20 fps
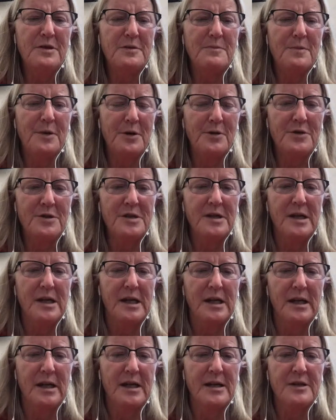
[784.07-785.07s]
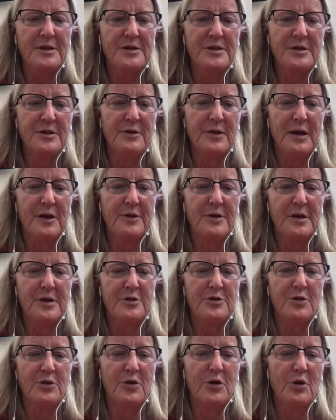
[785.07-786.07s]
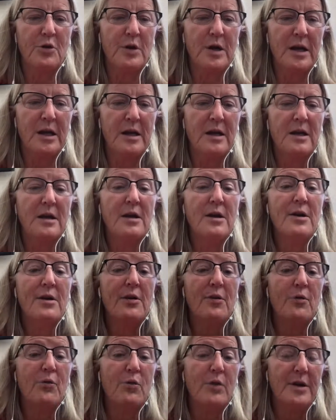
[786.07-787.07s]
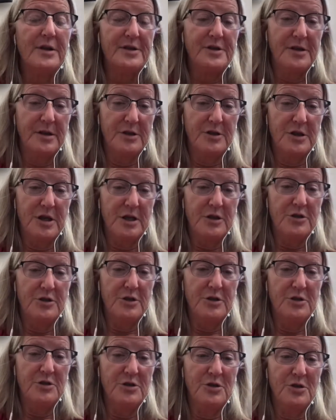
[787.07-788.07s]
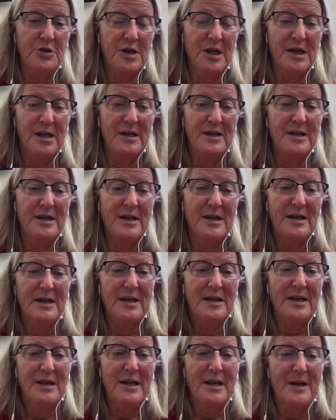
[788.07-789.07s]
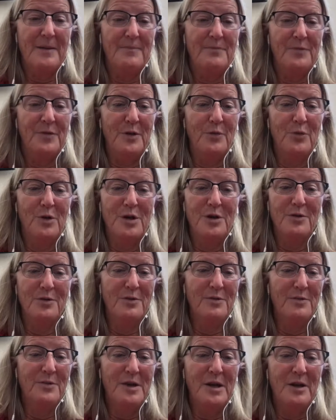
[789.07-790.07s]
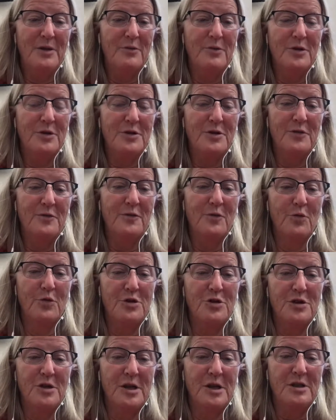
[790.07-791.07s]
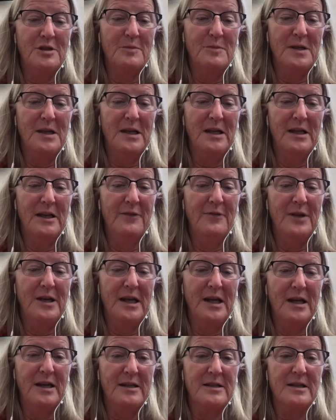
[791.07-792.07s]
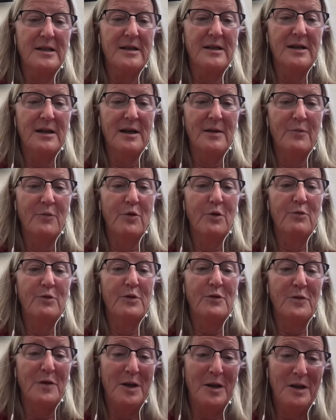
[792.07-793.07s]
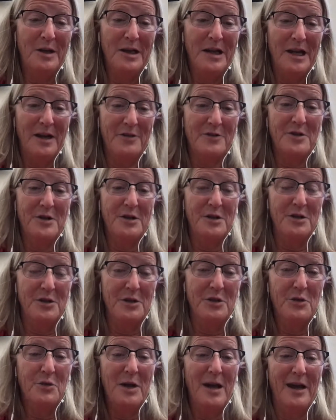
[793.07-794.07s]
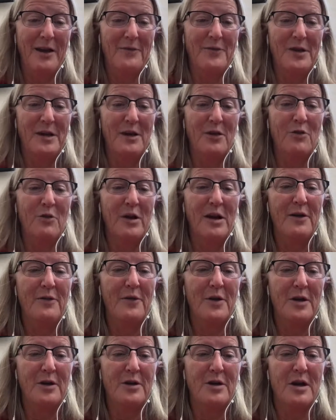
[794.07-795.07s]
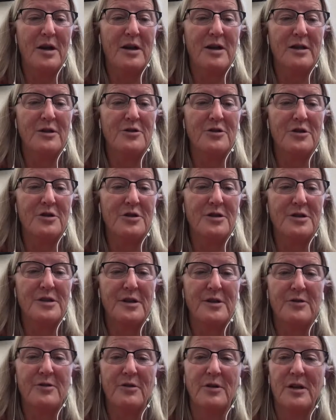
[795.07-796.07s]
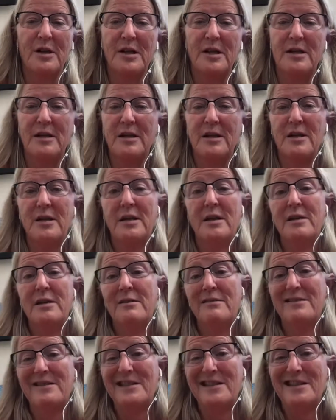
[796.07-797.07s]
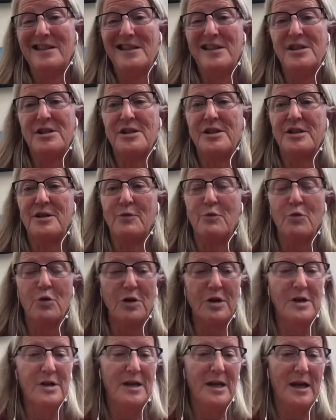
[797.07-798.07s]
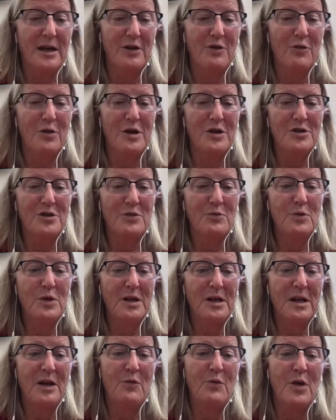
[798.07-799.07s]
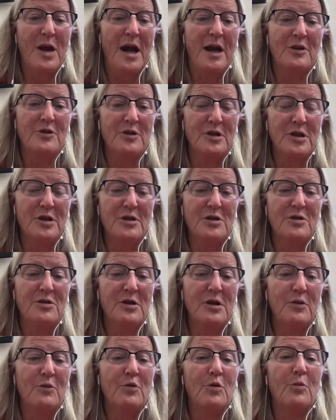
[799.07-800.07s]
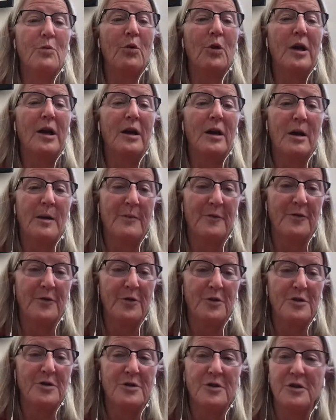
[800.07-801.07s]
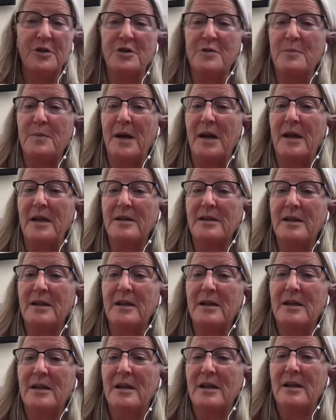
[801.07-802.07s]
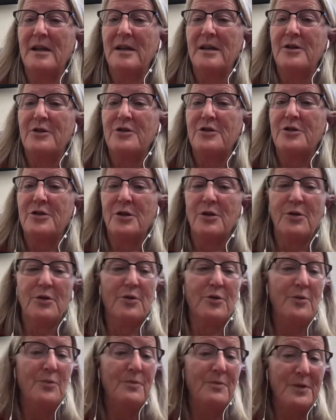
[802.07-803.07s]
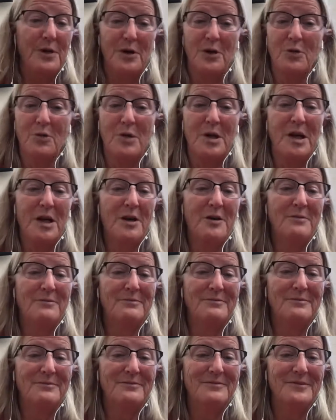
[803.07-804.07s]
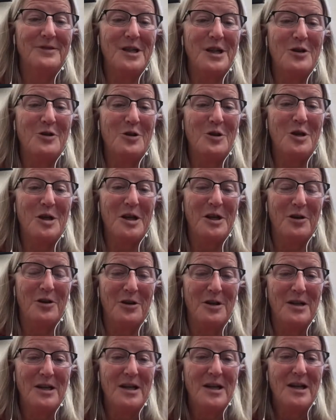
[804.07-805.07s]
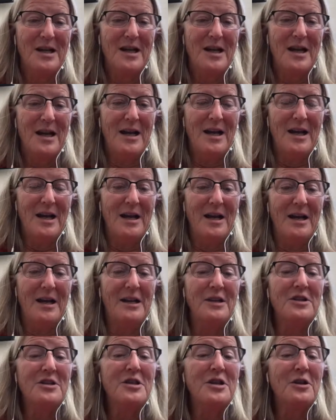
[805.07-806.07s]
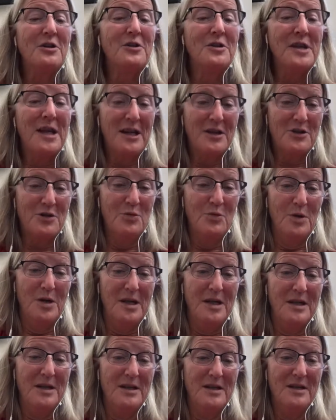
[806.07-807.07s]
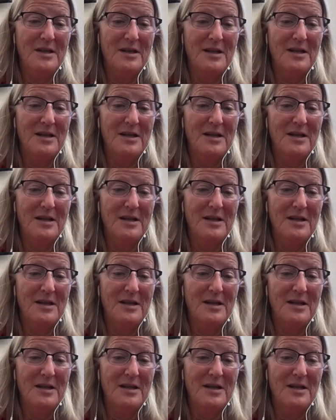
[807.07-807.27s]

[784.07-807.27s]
us posted and let us know how things are going, what suggestions you get. We're so fortunate to be living in a time where we finally actually do have integrative oncologists that are like, well, this isn't working that great, so what can we actually do that will bring comfort to this pet? So here we go. Take good care. Until next week,